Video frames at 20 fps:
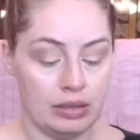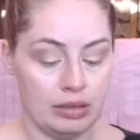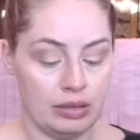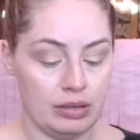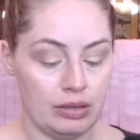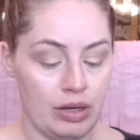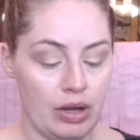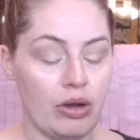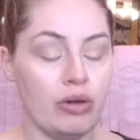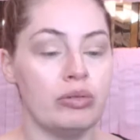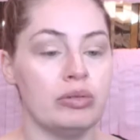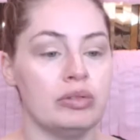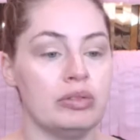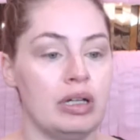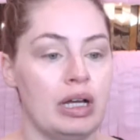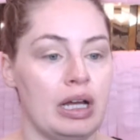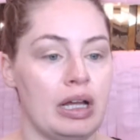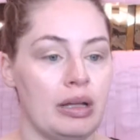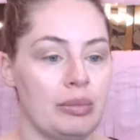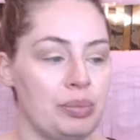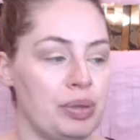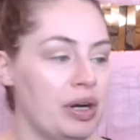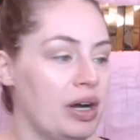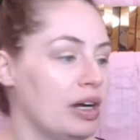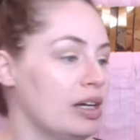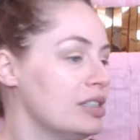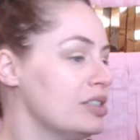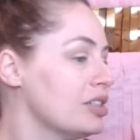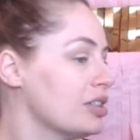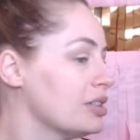Oh,
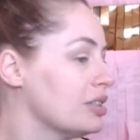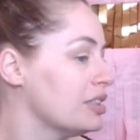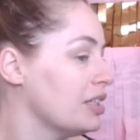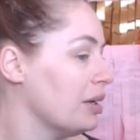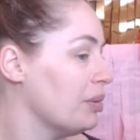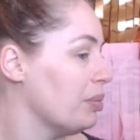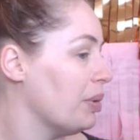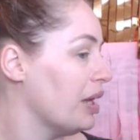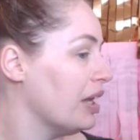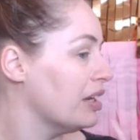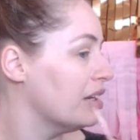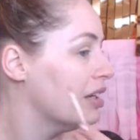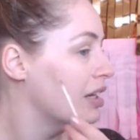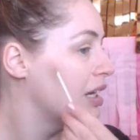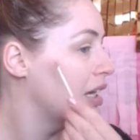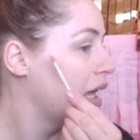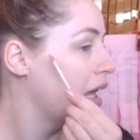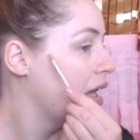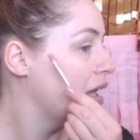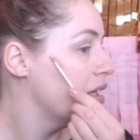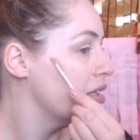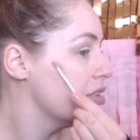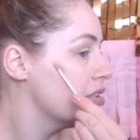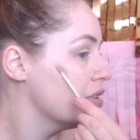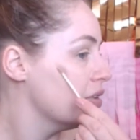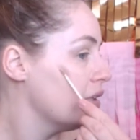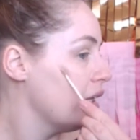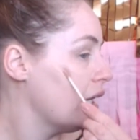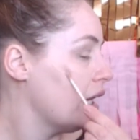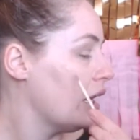Project Tin Pan. So
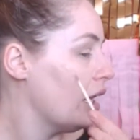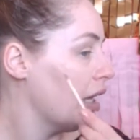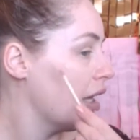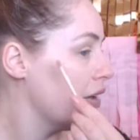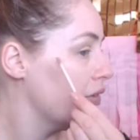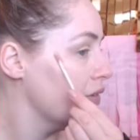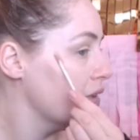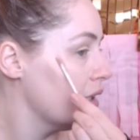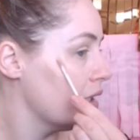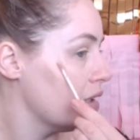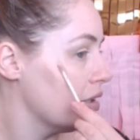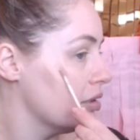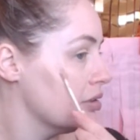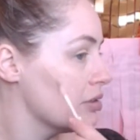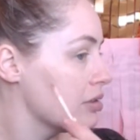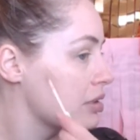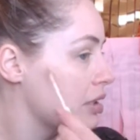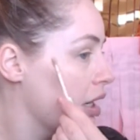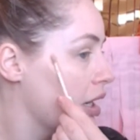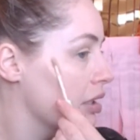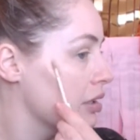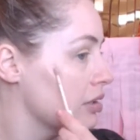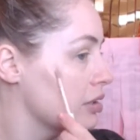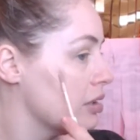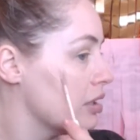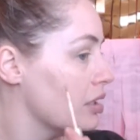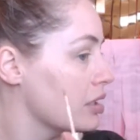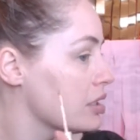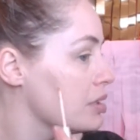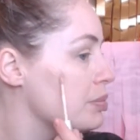yeah, I have a lot of those color
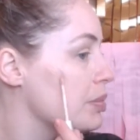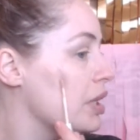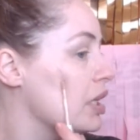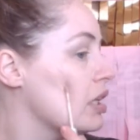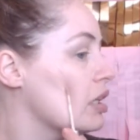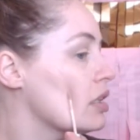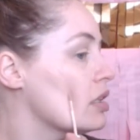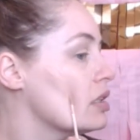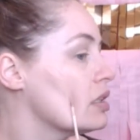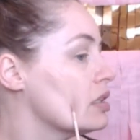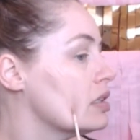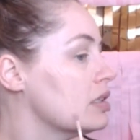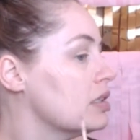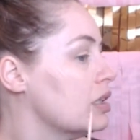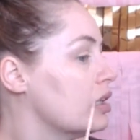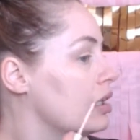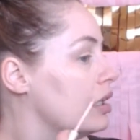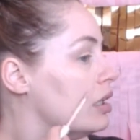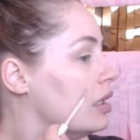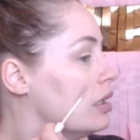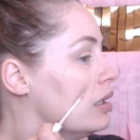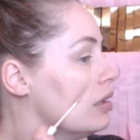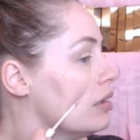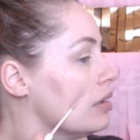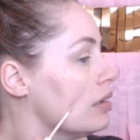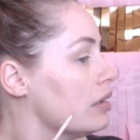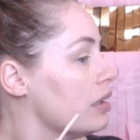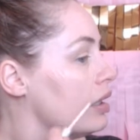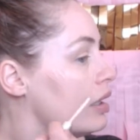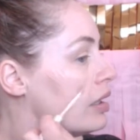cosmetics.
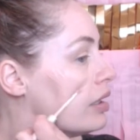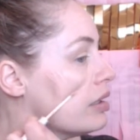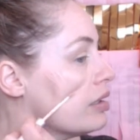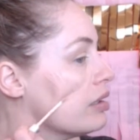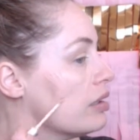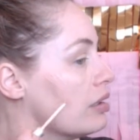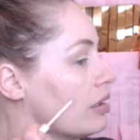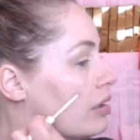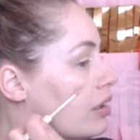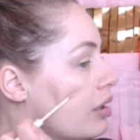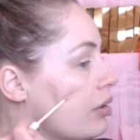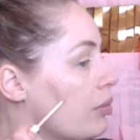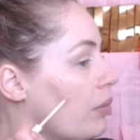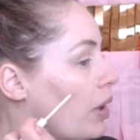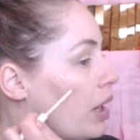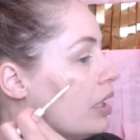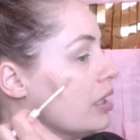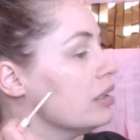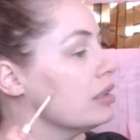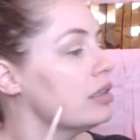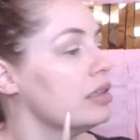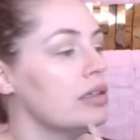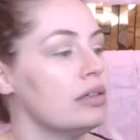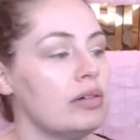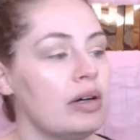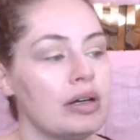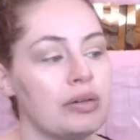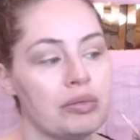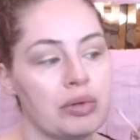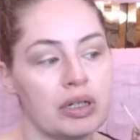Like, a while ago,
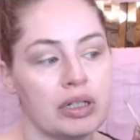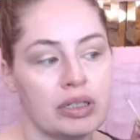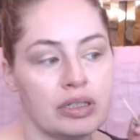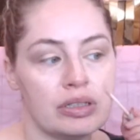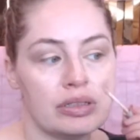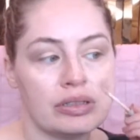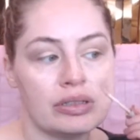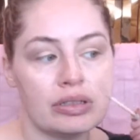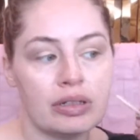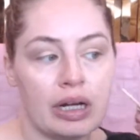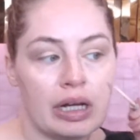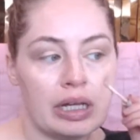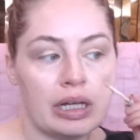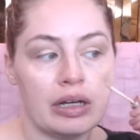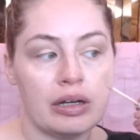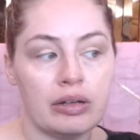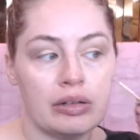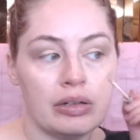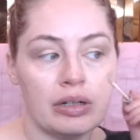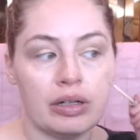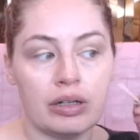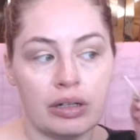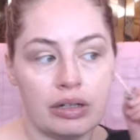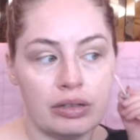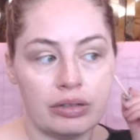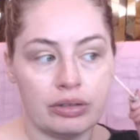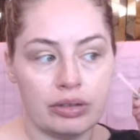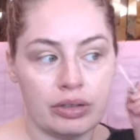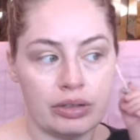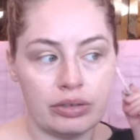I wanted to try out
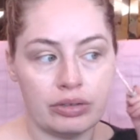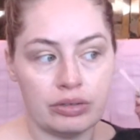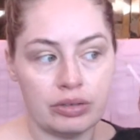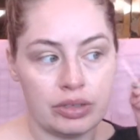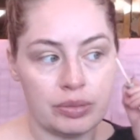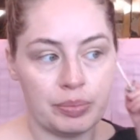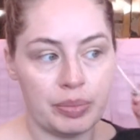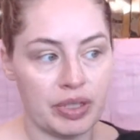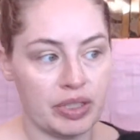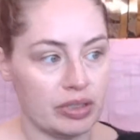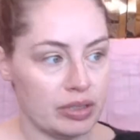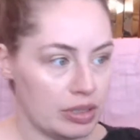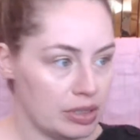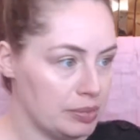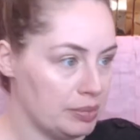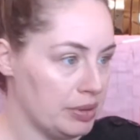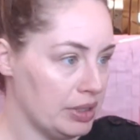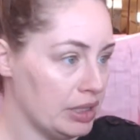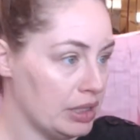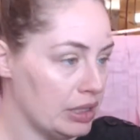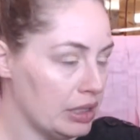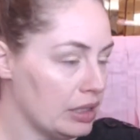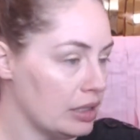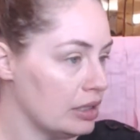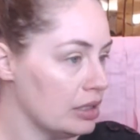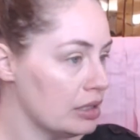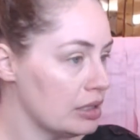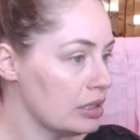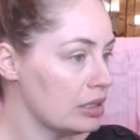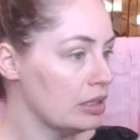all those Burt's
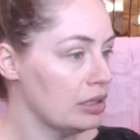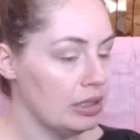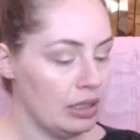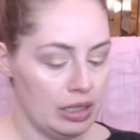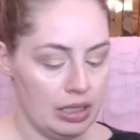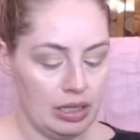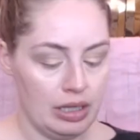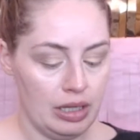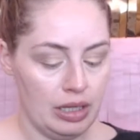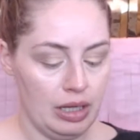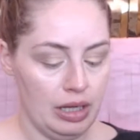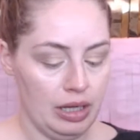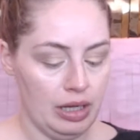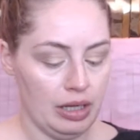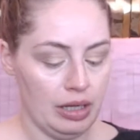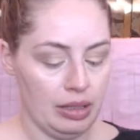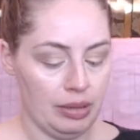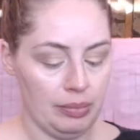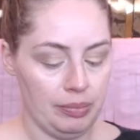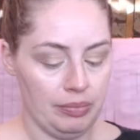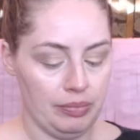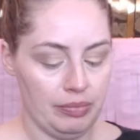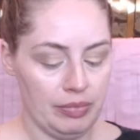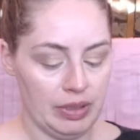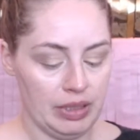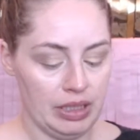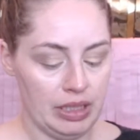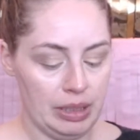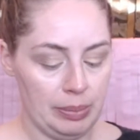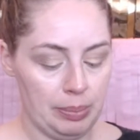Bees
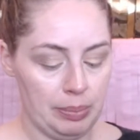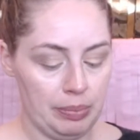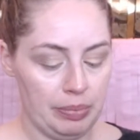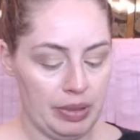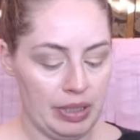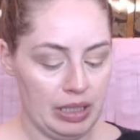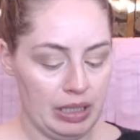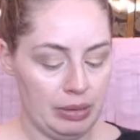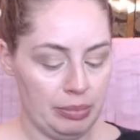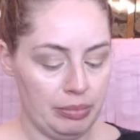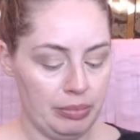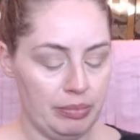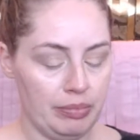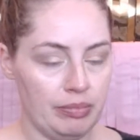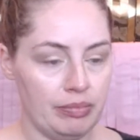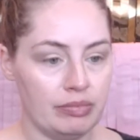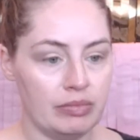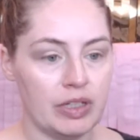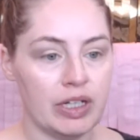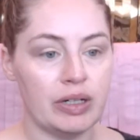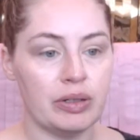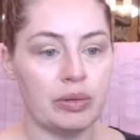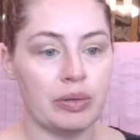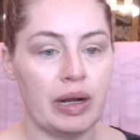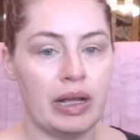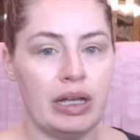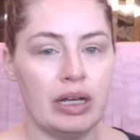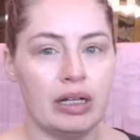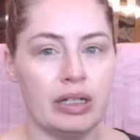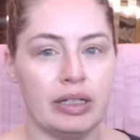lip
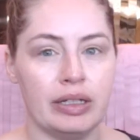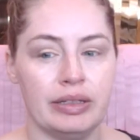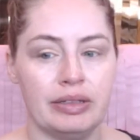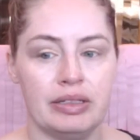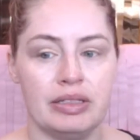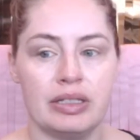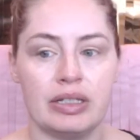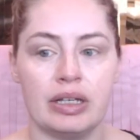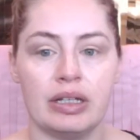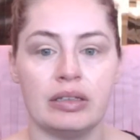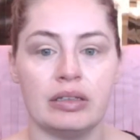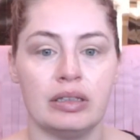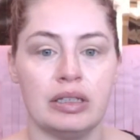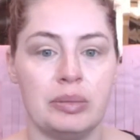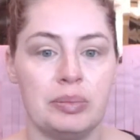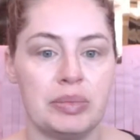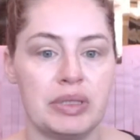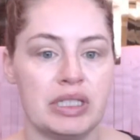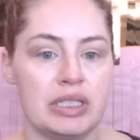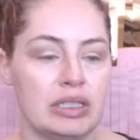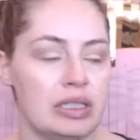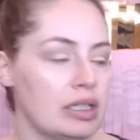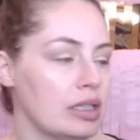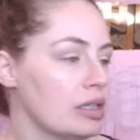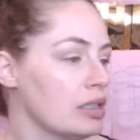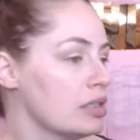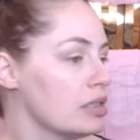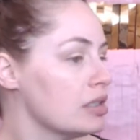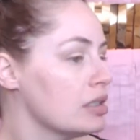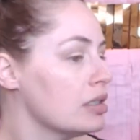crayons and
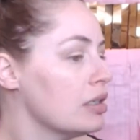lipsticks